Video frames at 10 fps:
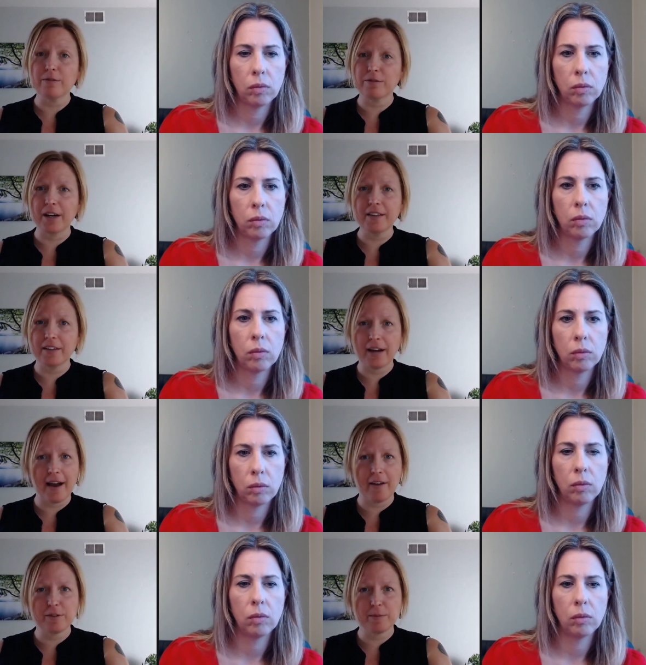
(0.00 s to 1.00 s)
Speaker 1: right? They have to
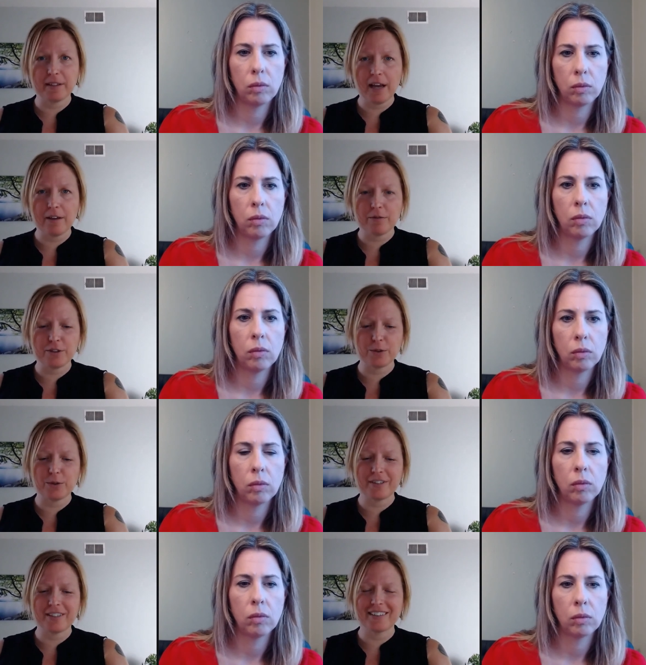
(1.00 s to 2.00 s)
be mm-hmm. alive to
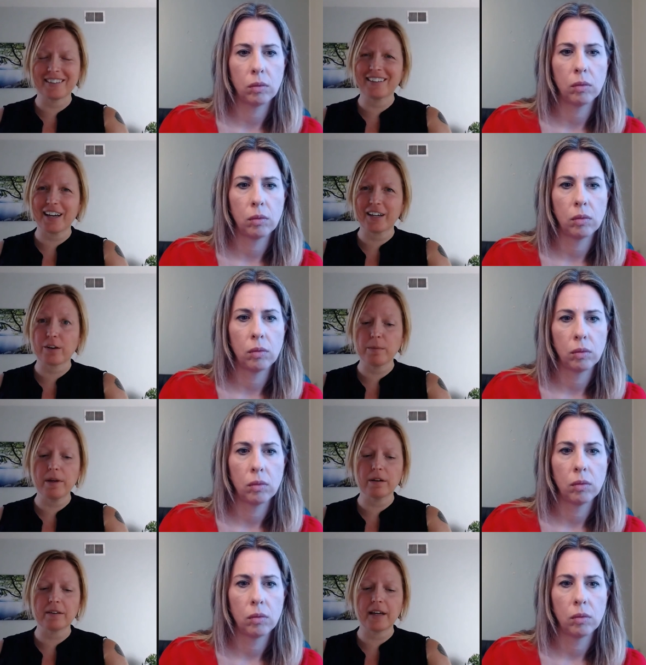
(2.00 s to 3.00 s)
to collect their
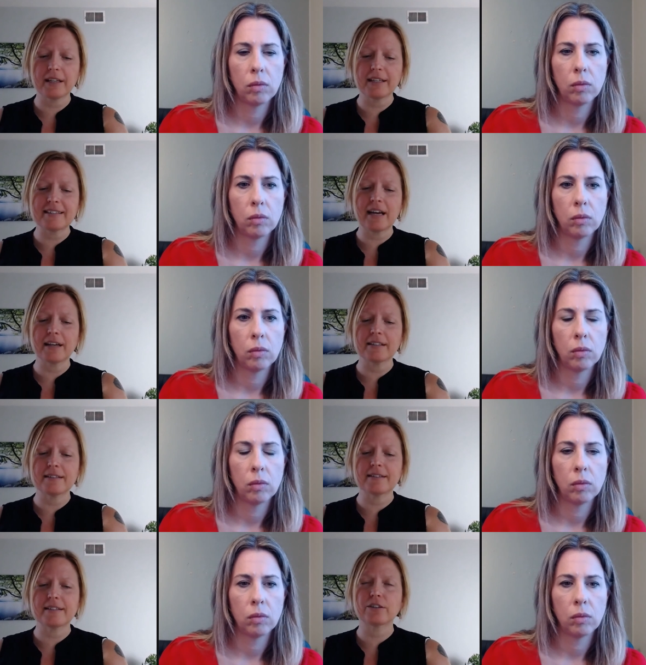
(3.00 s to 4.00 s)
milk. That it's not
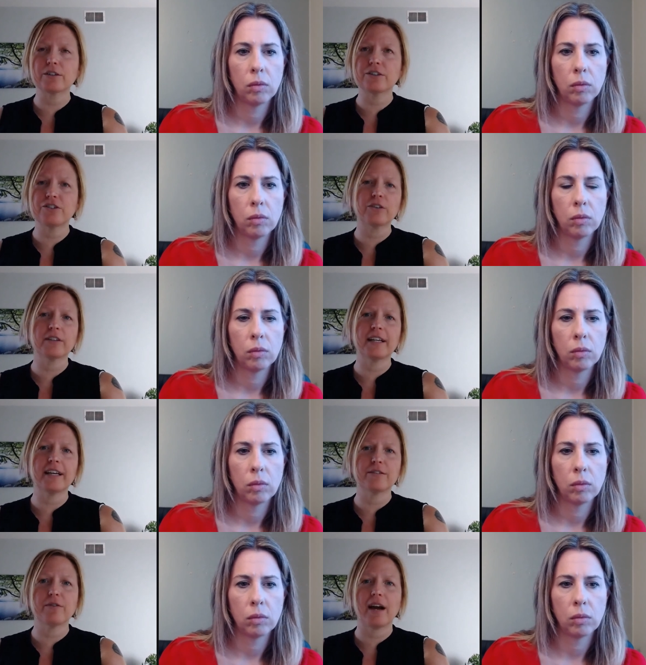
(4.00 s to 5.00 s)
considered generally as
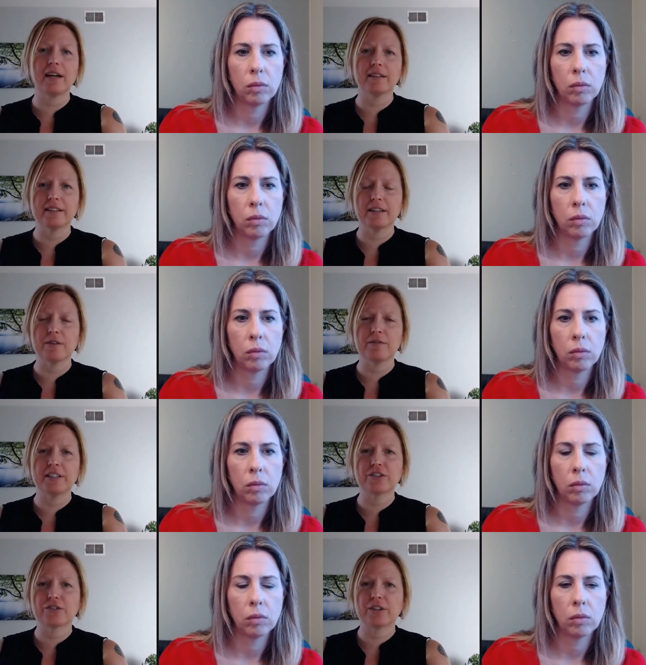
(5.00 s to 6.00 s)
violent of an
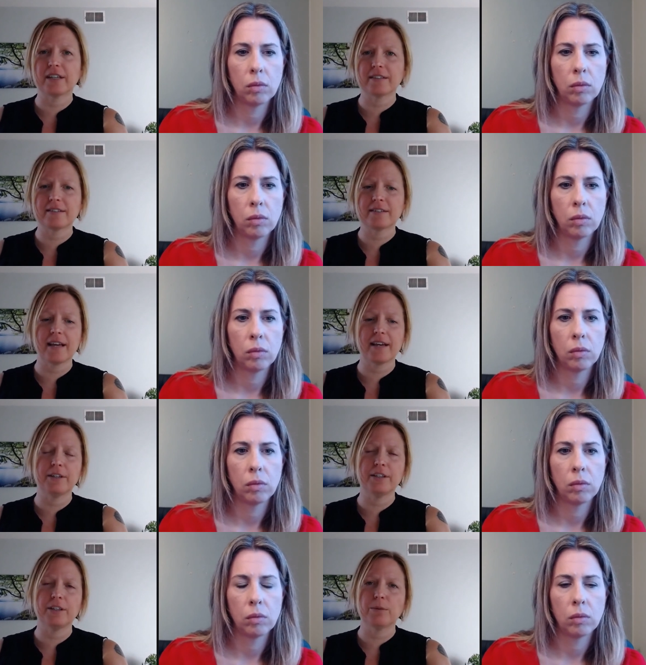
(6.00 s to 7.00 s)
industry as, let's say, you
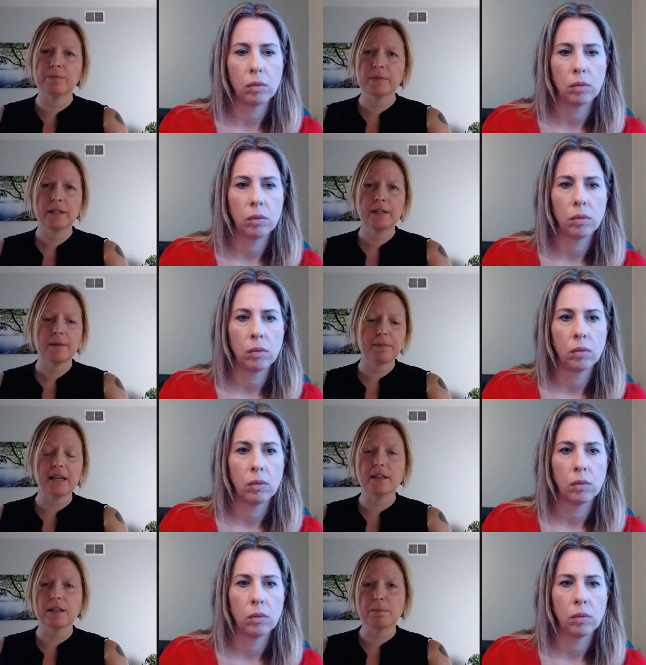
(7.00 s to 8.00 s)
know,
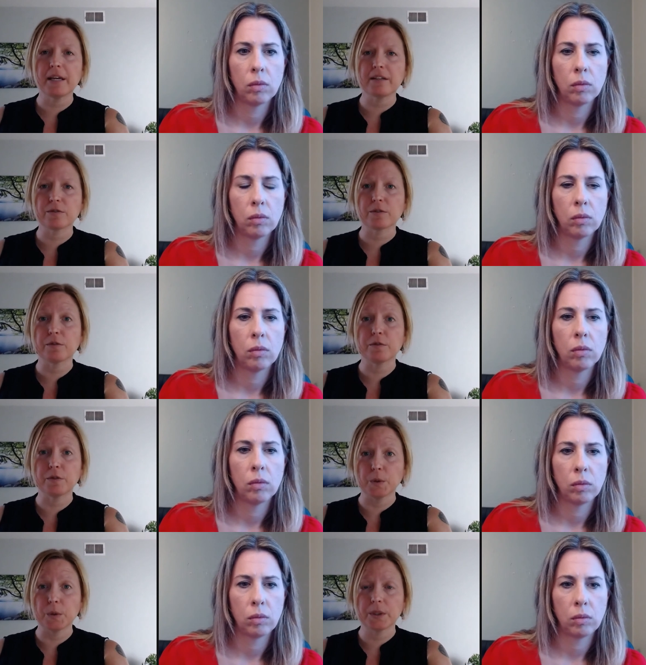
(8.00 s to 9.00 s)
killing pigs for
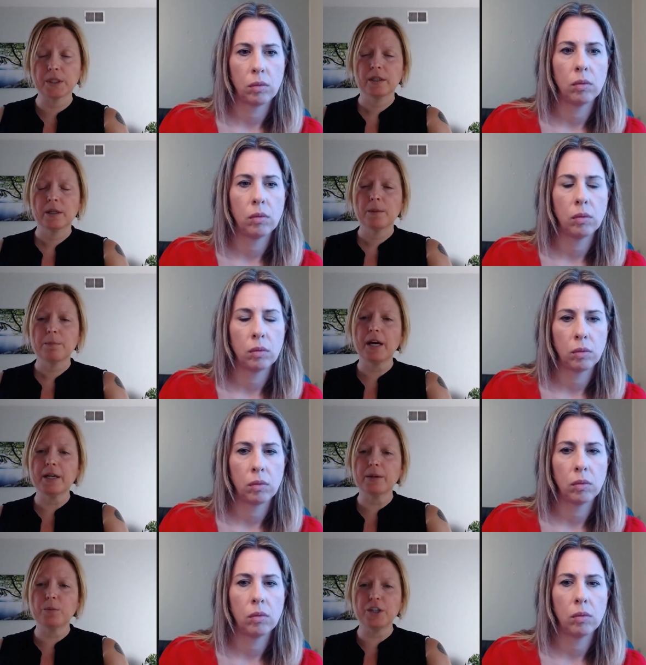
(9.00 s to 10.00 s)
food. But
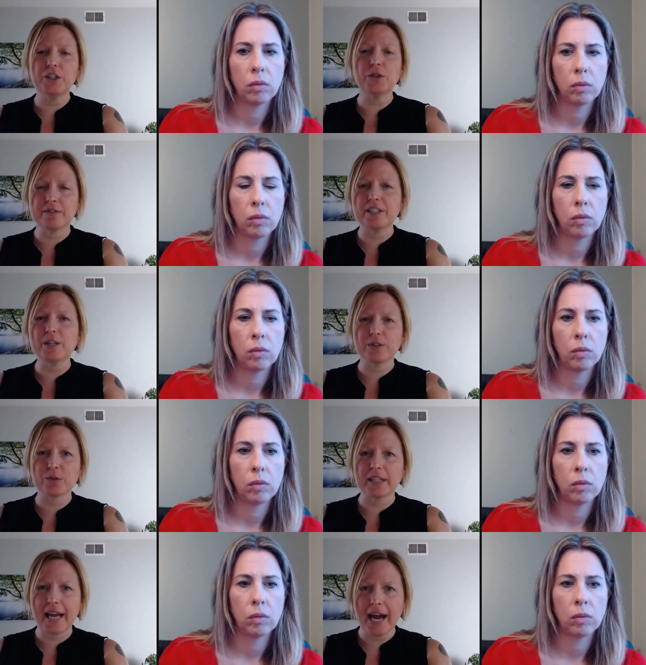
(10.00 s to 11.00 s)
when you see what's really
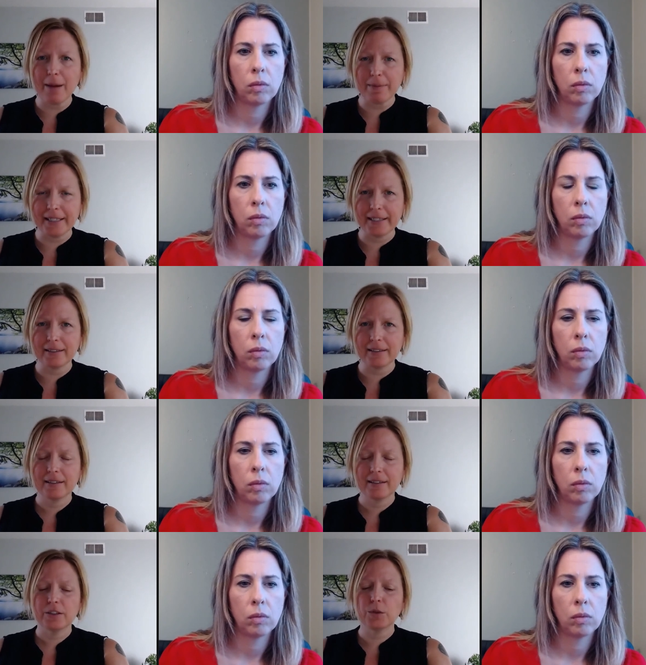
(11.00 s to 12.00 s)
happening,
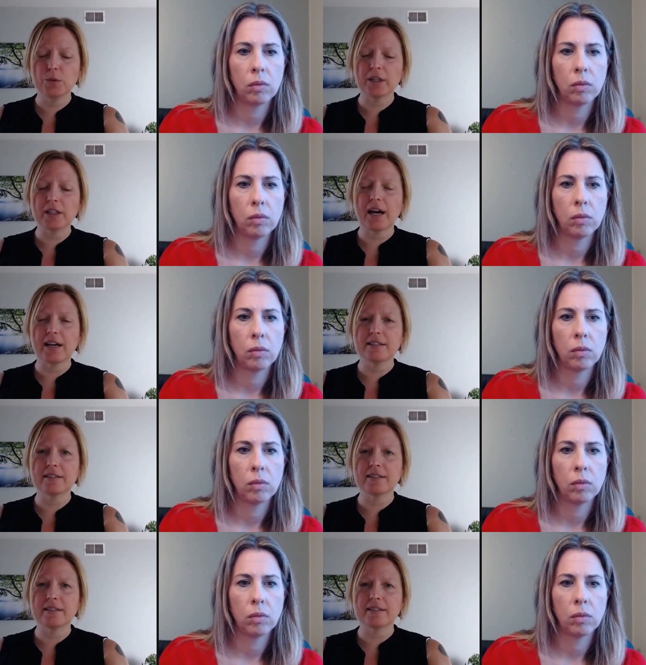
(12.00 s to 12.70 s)
you realize that